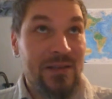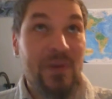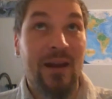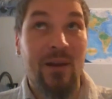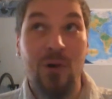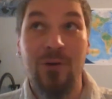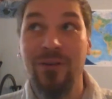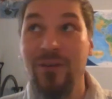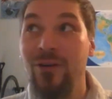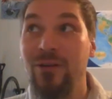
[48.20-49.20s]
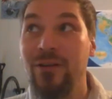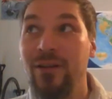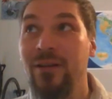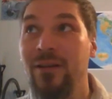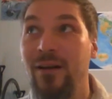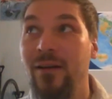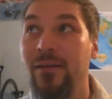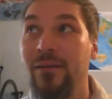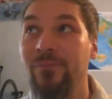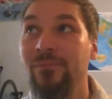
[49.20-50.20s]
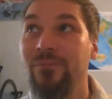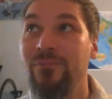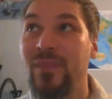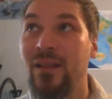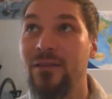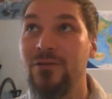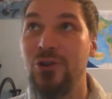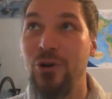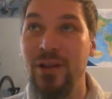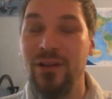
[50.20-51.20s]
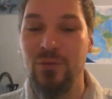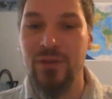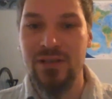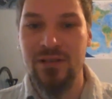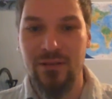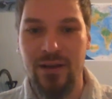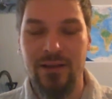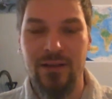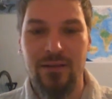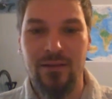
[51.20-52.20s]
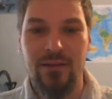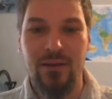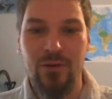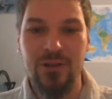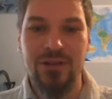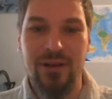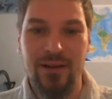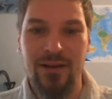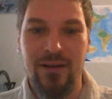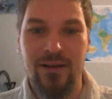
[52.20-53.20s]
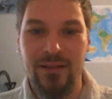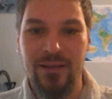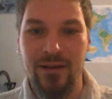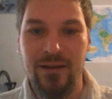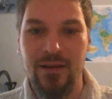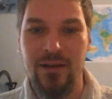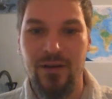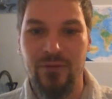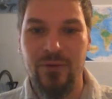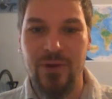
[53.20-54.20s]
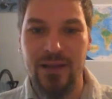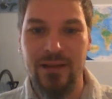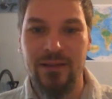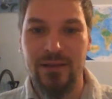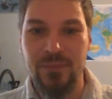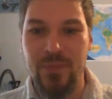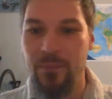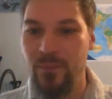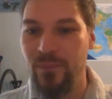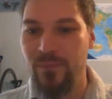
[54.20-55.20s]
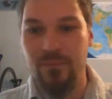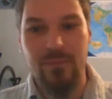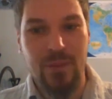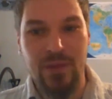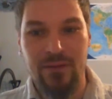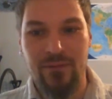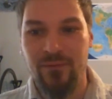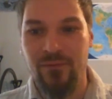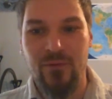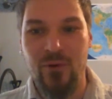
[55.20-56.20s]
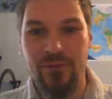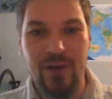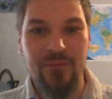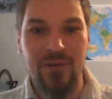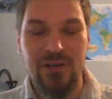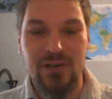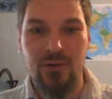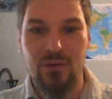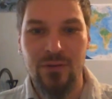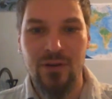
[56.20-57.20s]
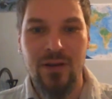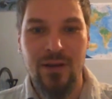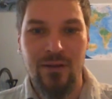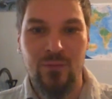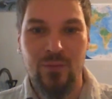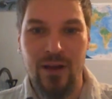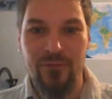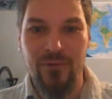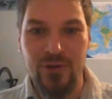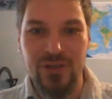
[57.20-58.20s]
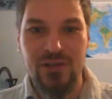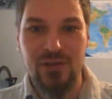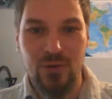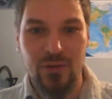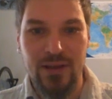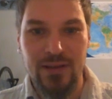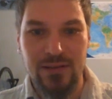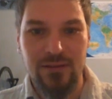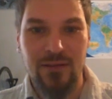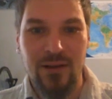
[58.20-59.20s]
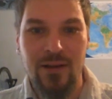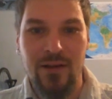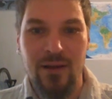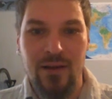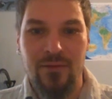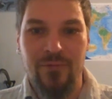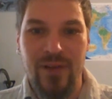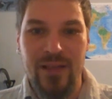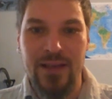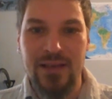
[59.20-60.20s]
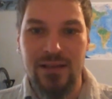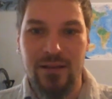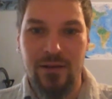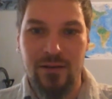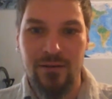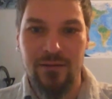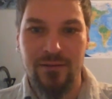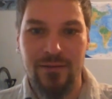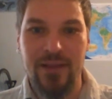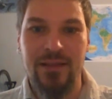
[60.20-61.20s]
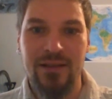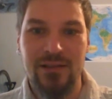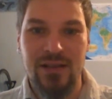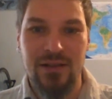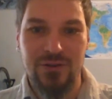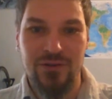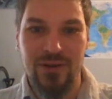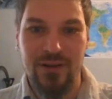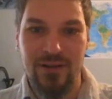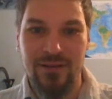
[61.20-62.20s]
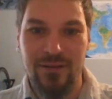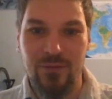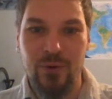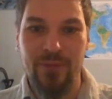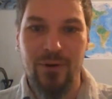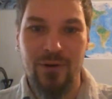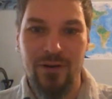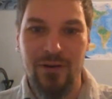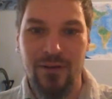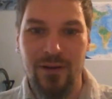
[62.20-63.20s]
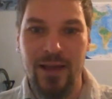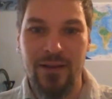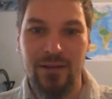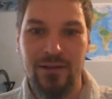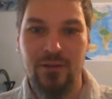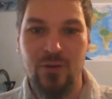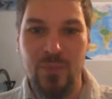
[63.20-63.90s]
It's been a long journey to this. I think originally I got the idea of creating this map maybe 4 or 5 years ago when I first saw this fantastic 19th century river length